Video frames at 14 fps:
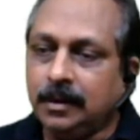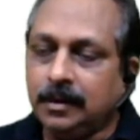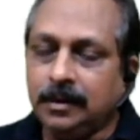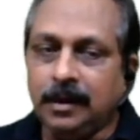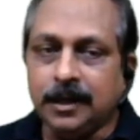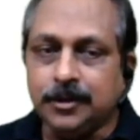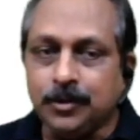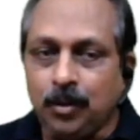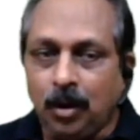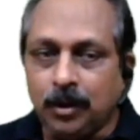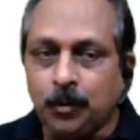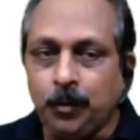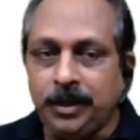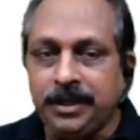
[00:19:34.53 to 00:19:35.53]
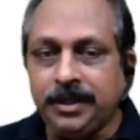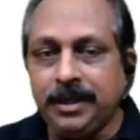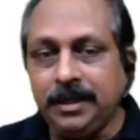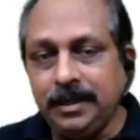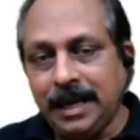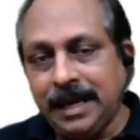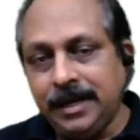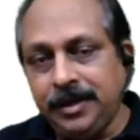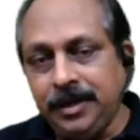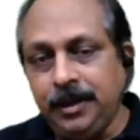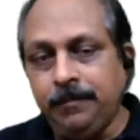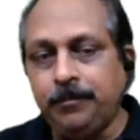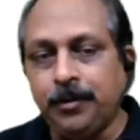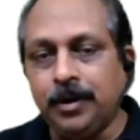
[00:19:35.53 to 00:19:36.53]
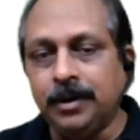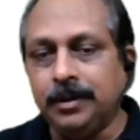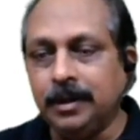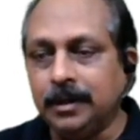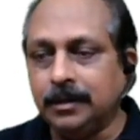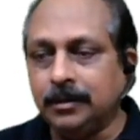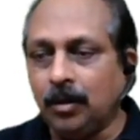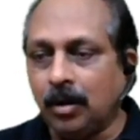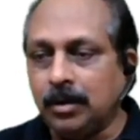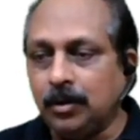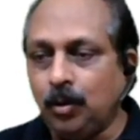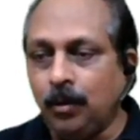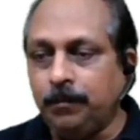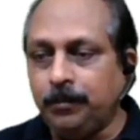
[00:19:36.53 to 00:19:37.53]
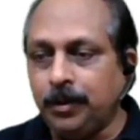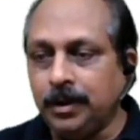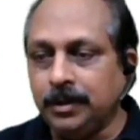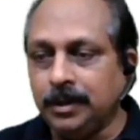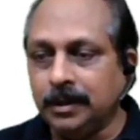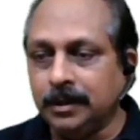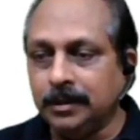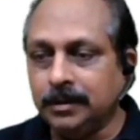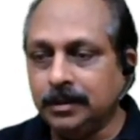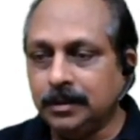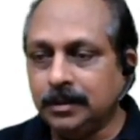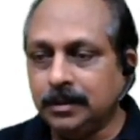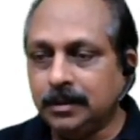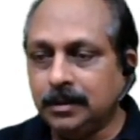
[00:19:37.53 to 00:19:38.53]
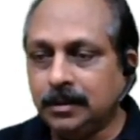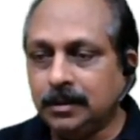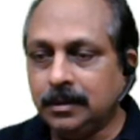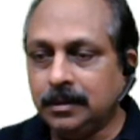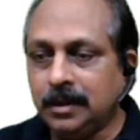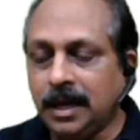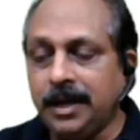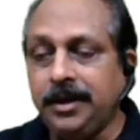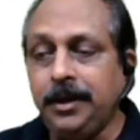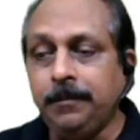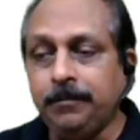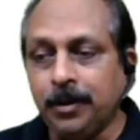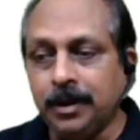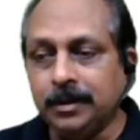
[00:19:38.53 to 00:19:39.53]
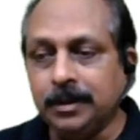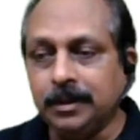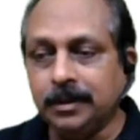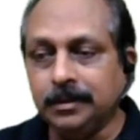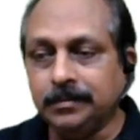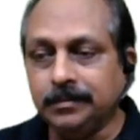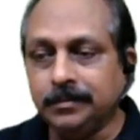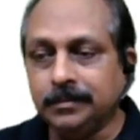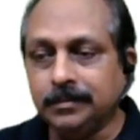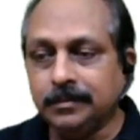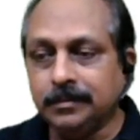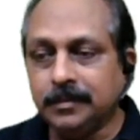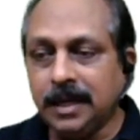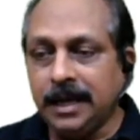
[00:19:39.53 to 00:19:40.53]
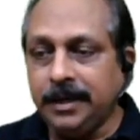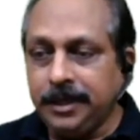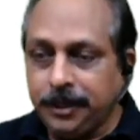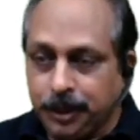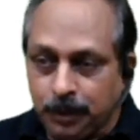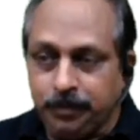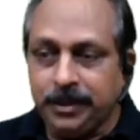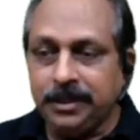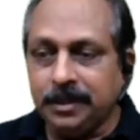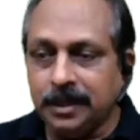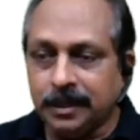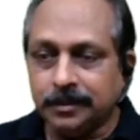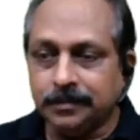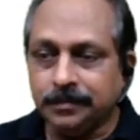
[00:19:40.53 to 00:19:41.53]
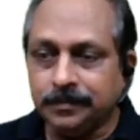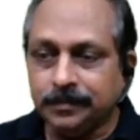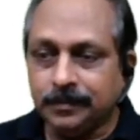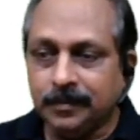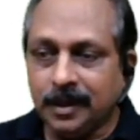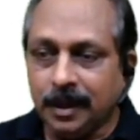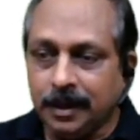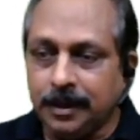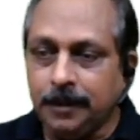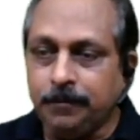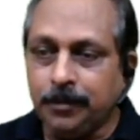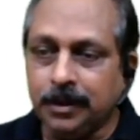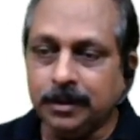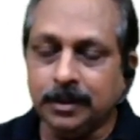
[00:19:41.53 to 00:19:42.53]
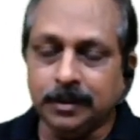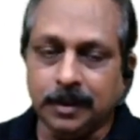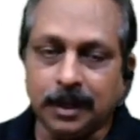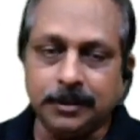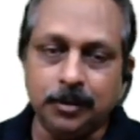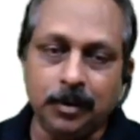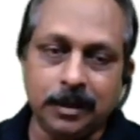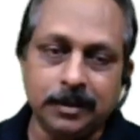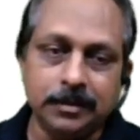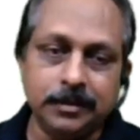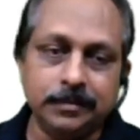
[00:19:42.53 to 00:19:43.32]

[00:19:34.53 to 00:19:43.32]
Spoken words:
Does not weaken any further, not no further. Any further. Any should be there. Any further. That's right.